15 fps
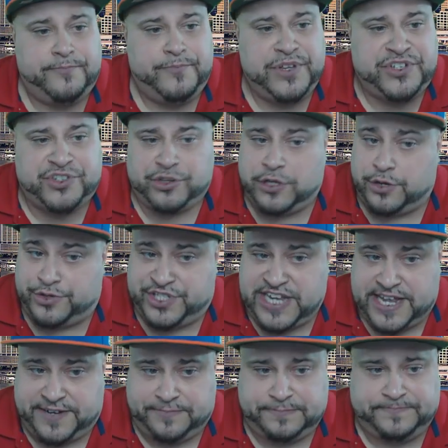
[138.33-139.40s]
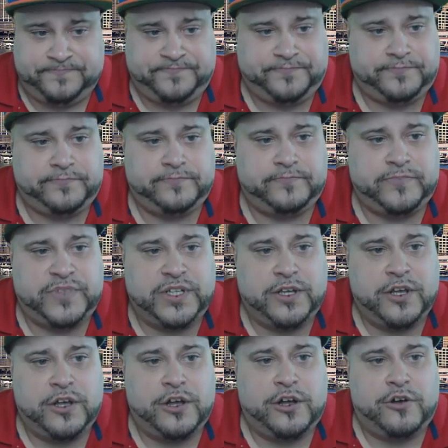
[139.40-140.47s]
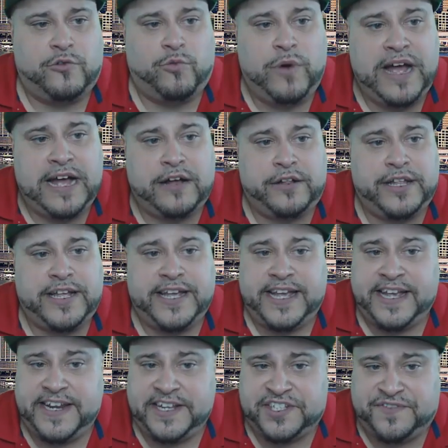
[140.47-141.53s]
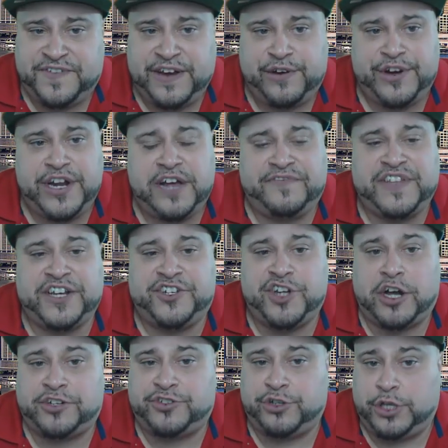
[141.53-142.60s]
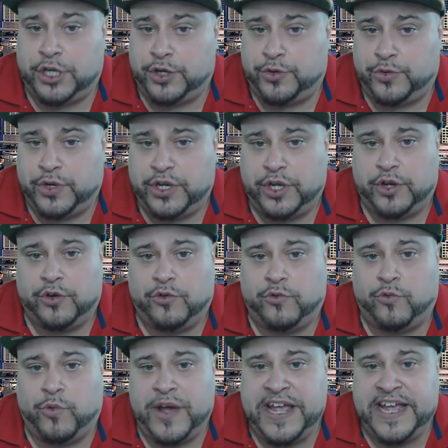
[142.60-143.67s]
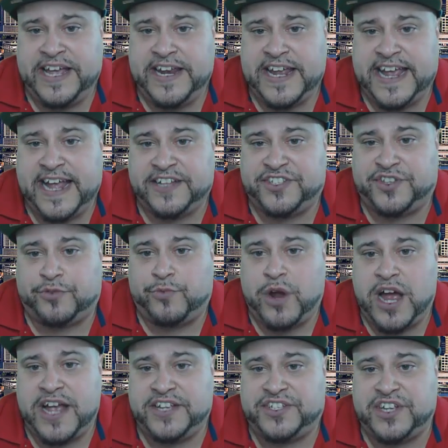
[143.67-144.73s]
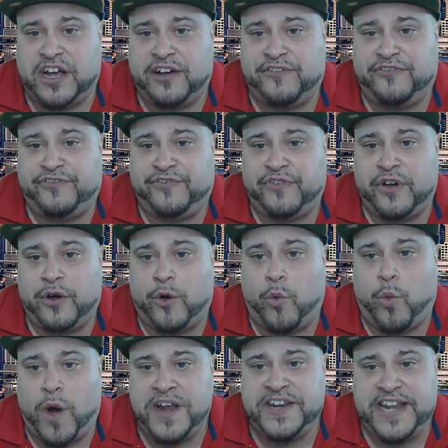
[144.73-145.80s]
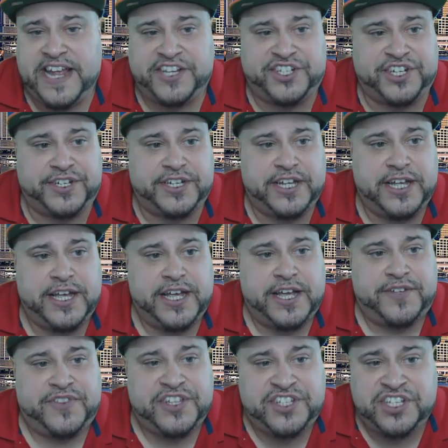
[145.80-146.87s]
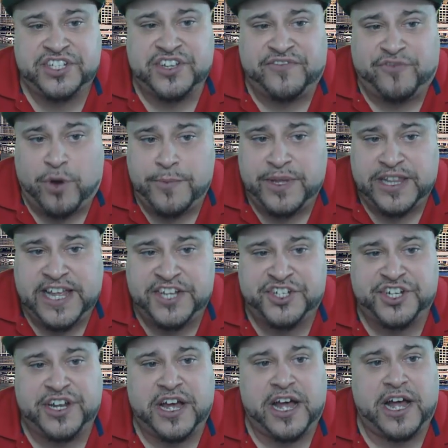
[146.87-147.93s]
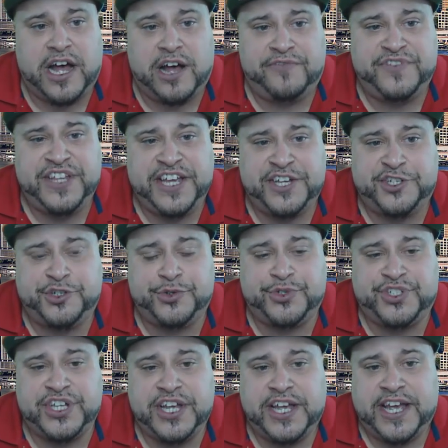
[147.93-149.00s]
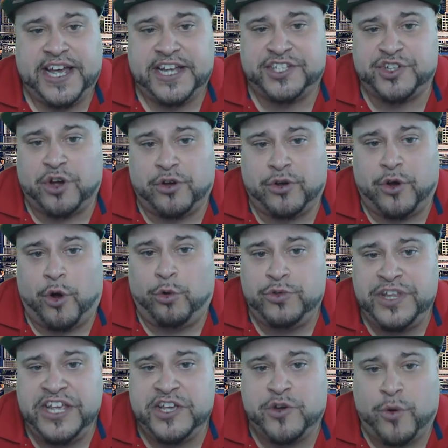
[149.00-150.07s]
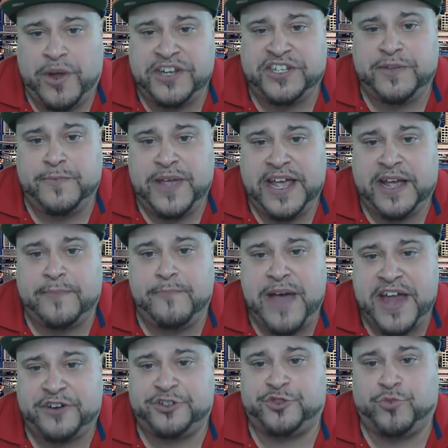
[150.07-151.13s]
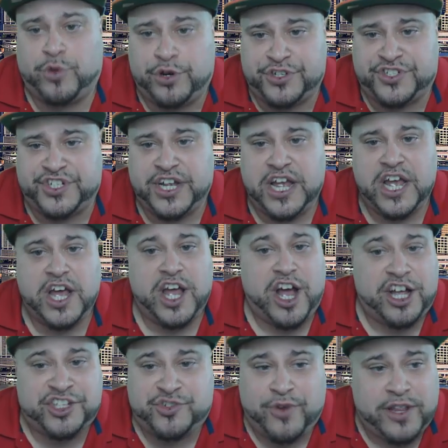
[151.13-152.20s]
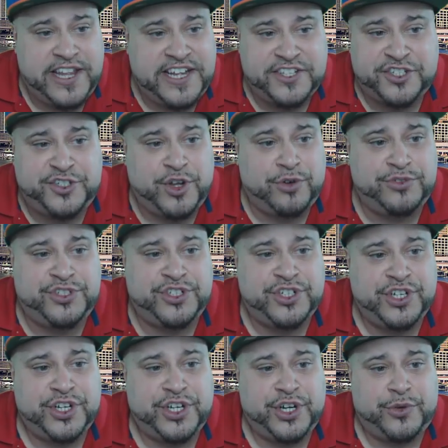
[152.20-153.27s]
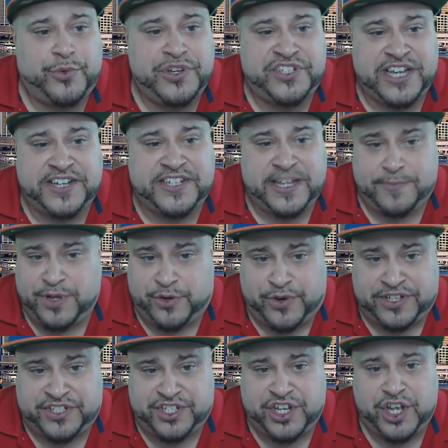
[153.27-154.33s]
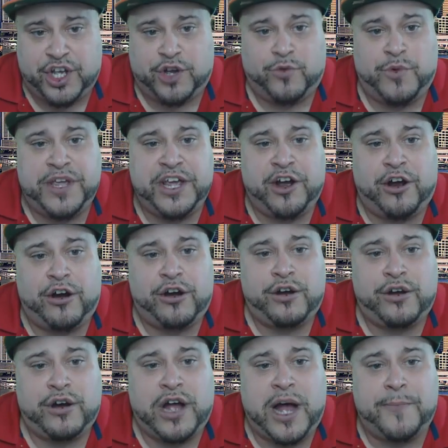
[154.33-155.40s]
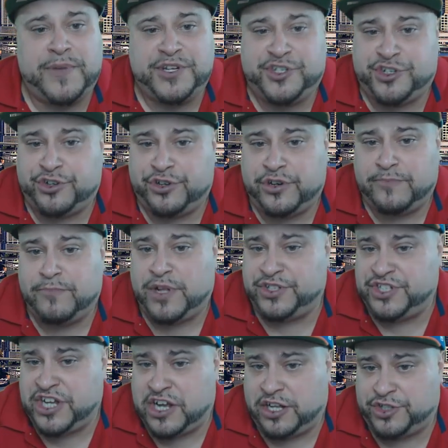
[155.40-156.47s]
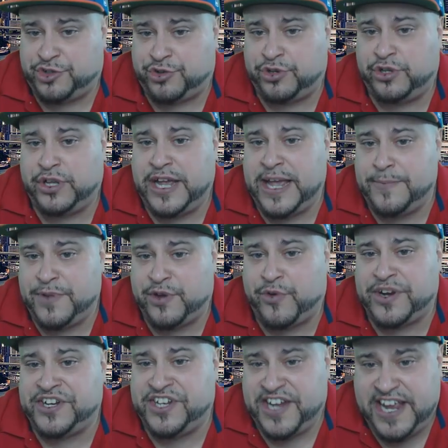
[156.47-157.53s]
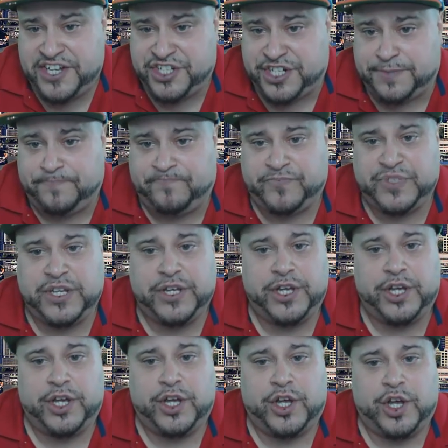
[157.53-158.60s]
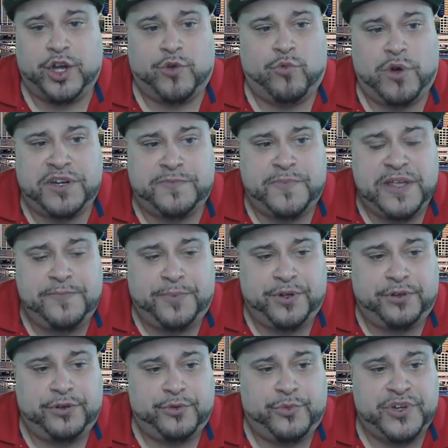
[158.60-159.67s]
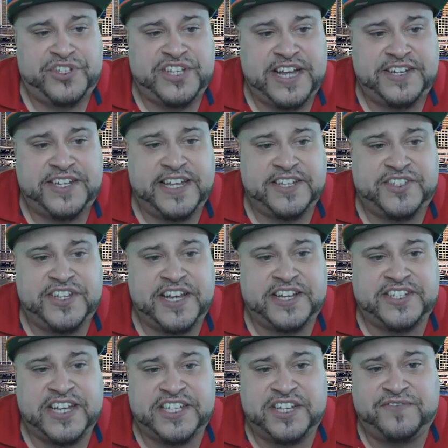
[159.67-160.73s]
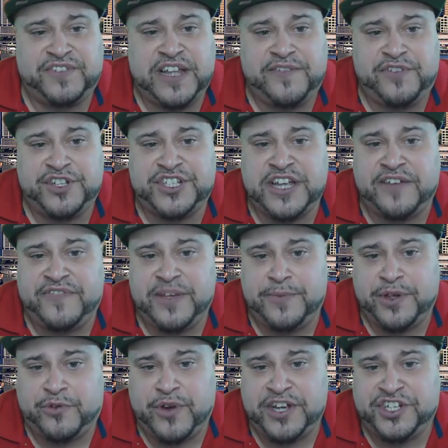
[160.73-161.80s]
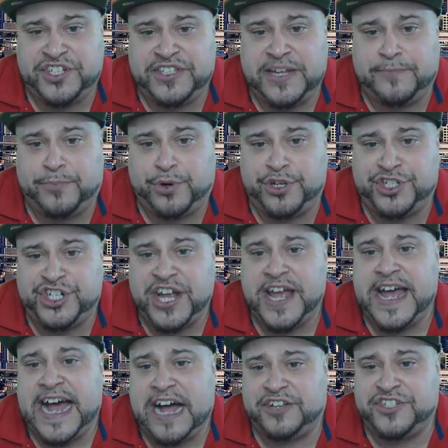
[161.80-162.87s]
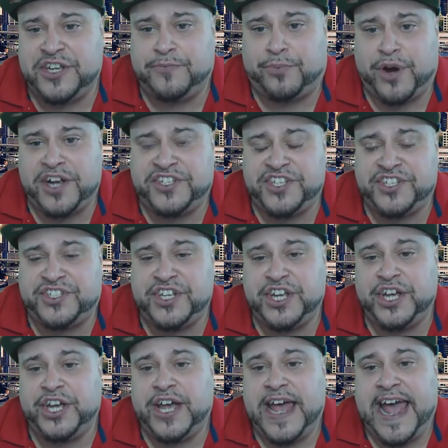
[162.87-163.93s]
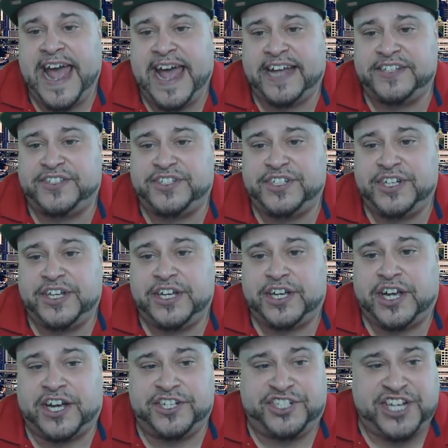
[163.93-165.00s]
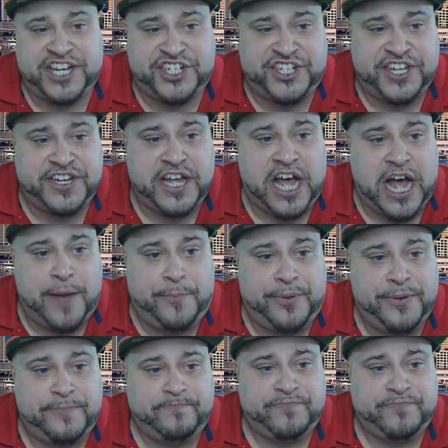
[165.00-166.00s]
Mr. Lowe said, while it is fair enough that Dr. Lowe weigh in against the rise of one nation, this is a formulation of the issues is only going to make matters worse. Australians don't resent immigrants. We are a mature, multicultural immigrant nation. What people resent is the excessive levels of immigration that push housing prices and congestion up